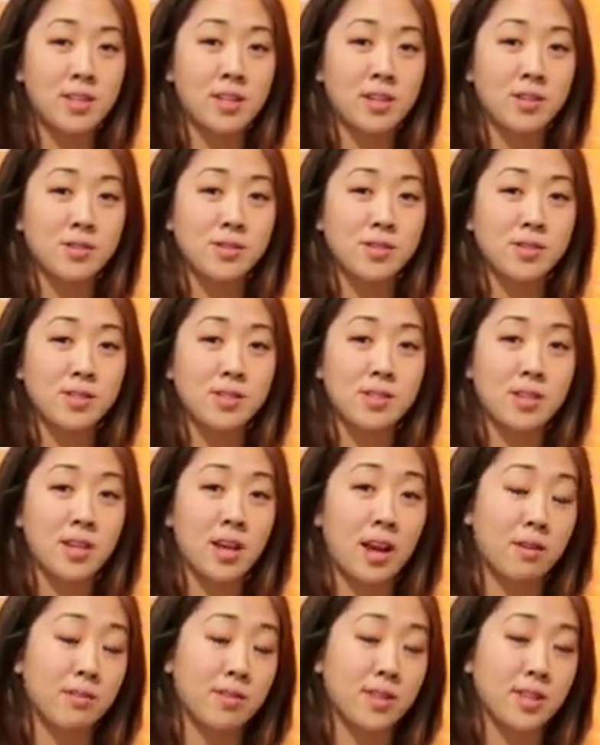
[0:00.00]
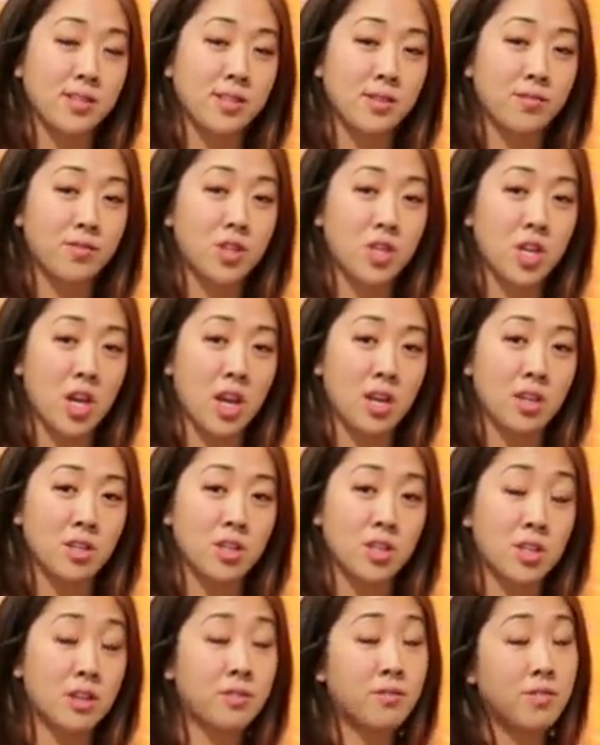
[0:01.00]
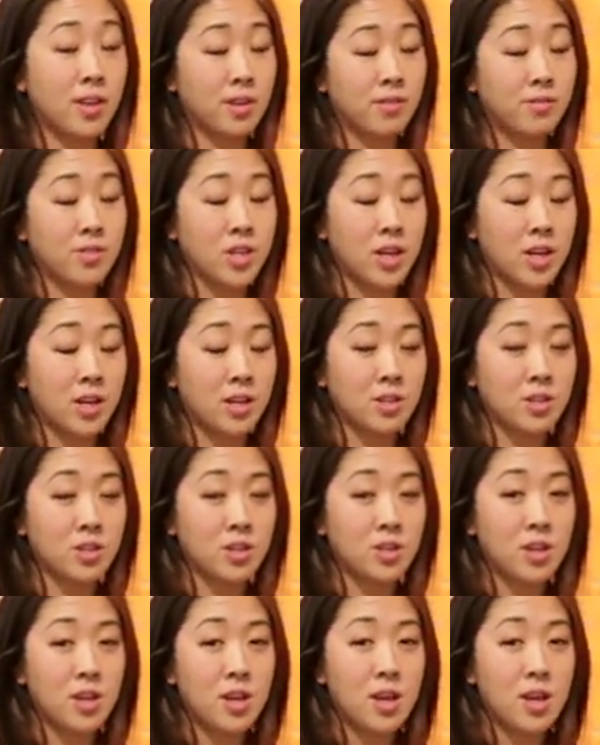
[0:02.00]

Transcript: years to see how things have changed, if they've changed.